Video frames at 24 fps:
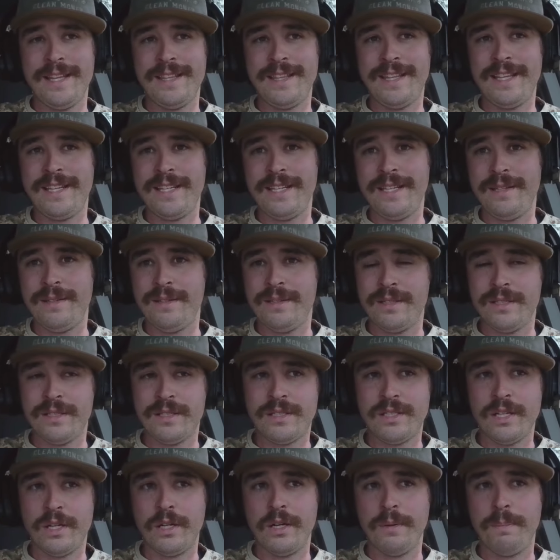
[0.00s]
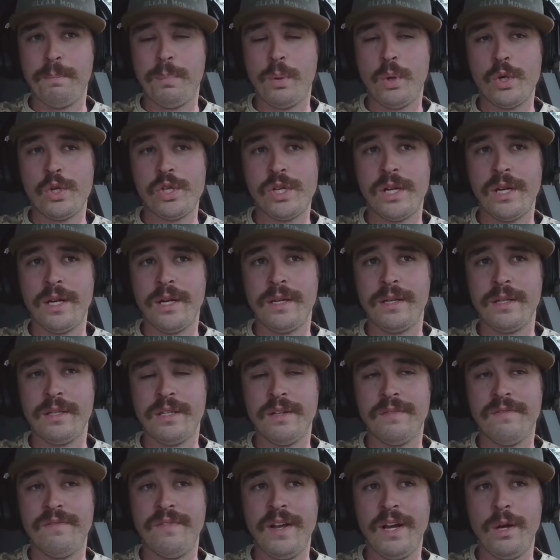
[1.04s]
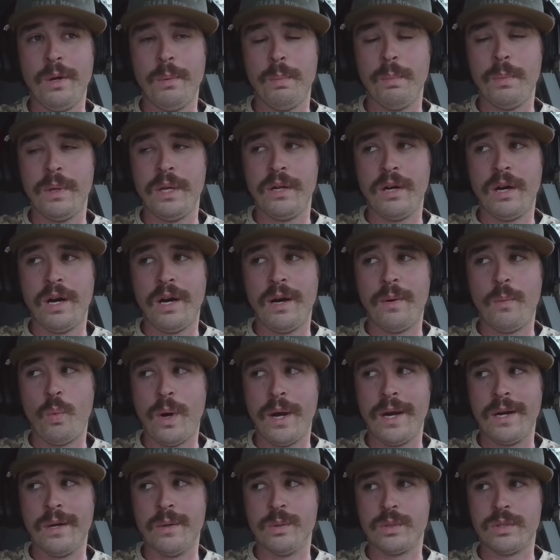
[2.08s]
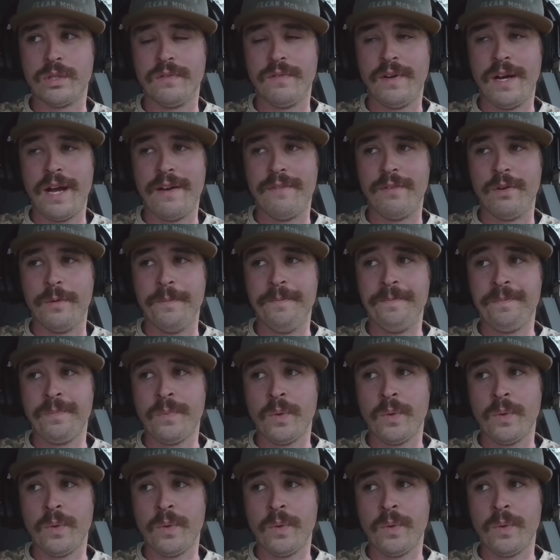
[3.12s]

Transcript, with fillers: they started pushing development on Whiteout Survival.